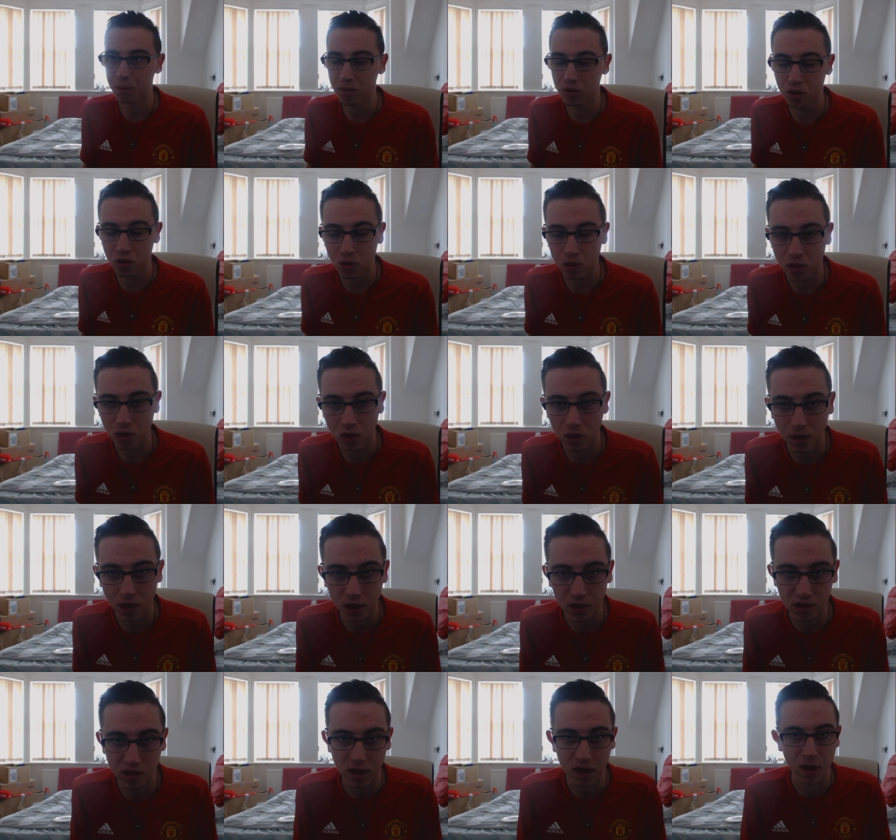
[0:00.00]
so, you know,
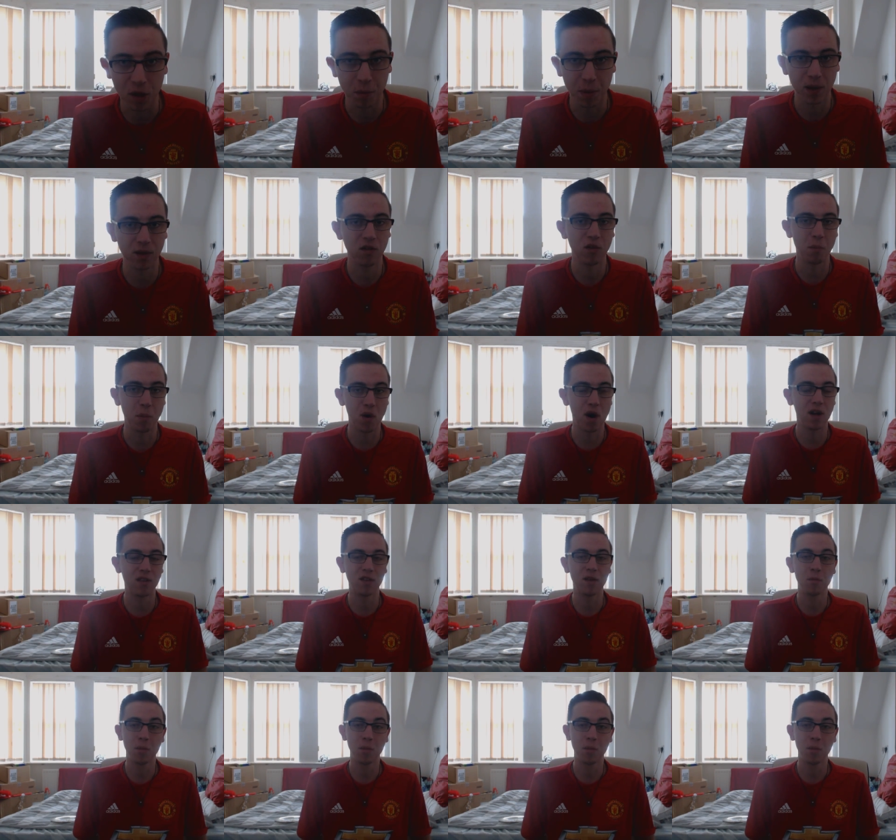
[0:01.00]
that's a little bit surprising.